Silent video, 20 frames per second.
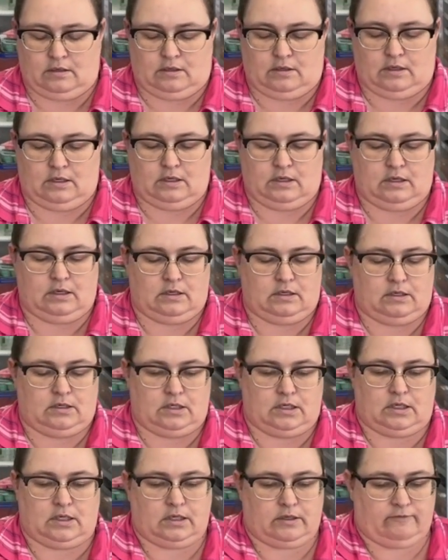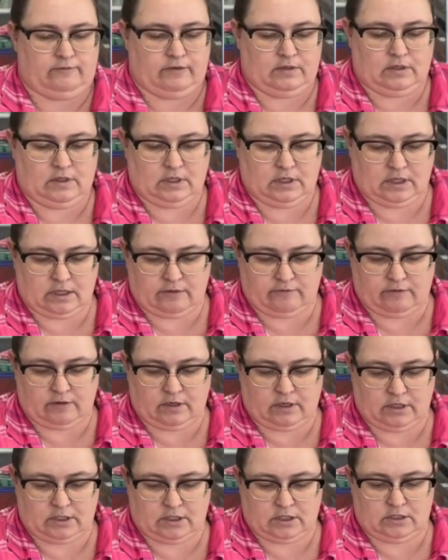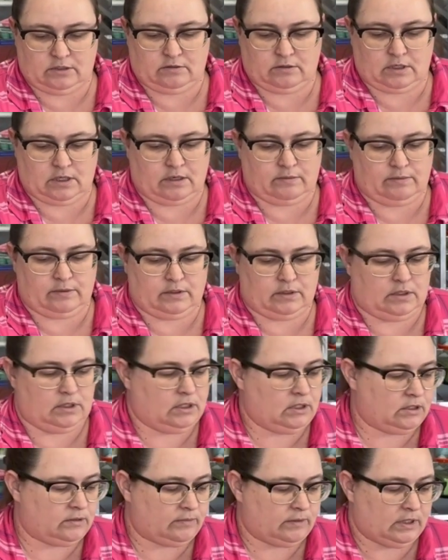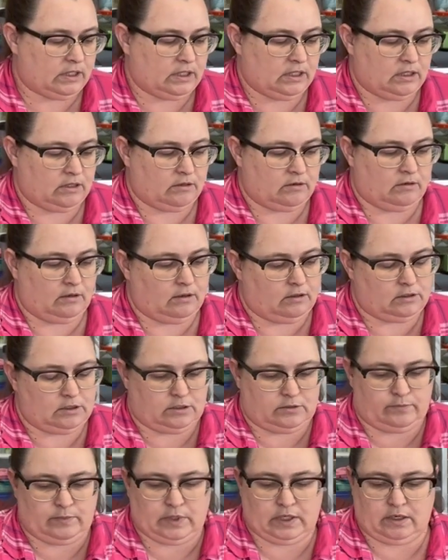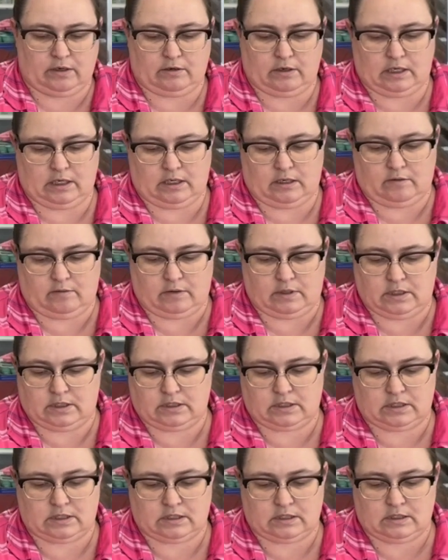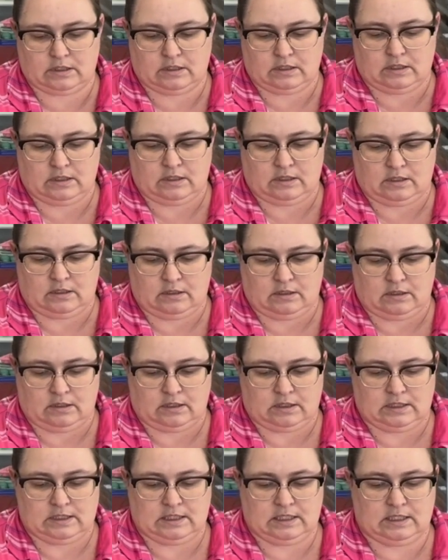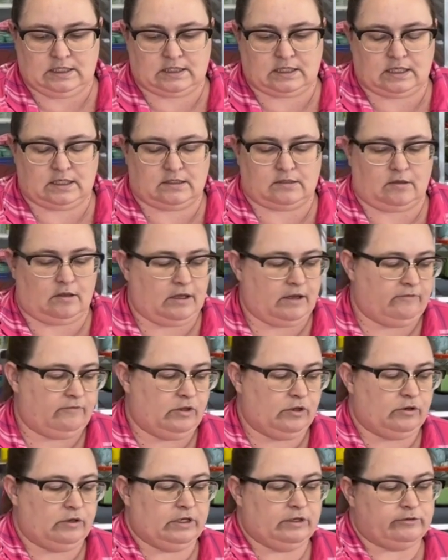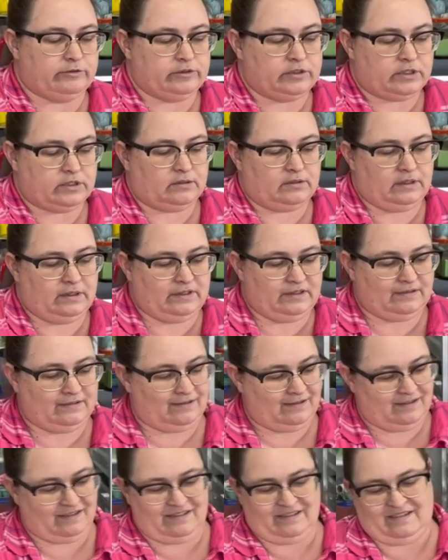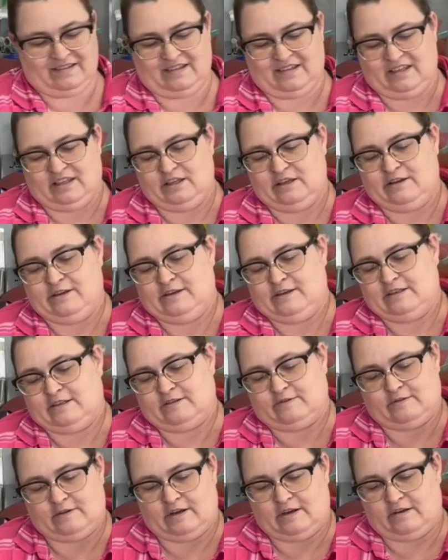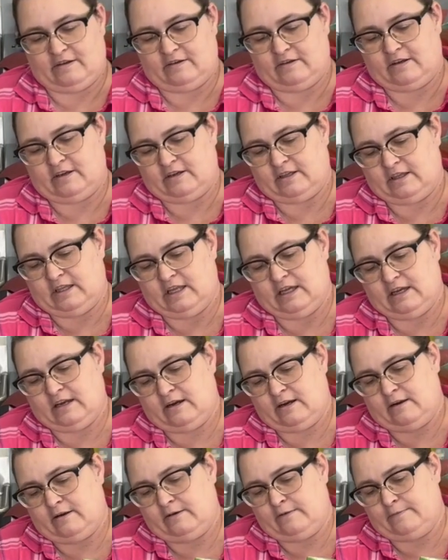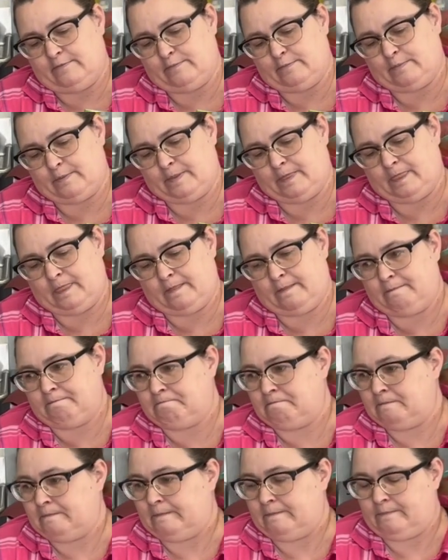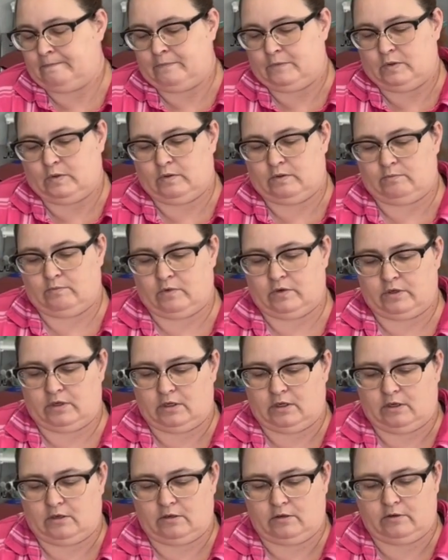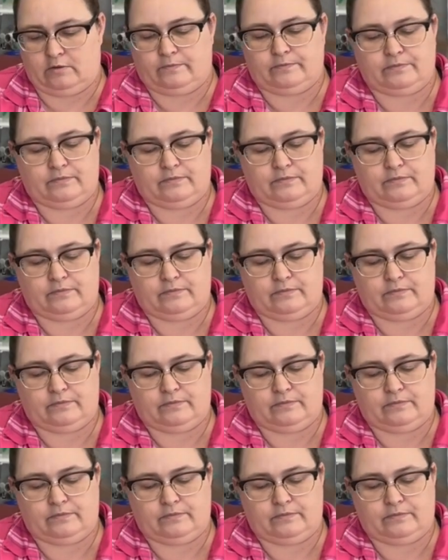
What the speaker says: And I feel like I forgot to do a couple of these, but I think they're all just bigger anyways, because these guys all have their ears. So we're all good there. One more to go.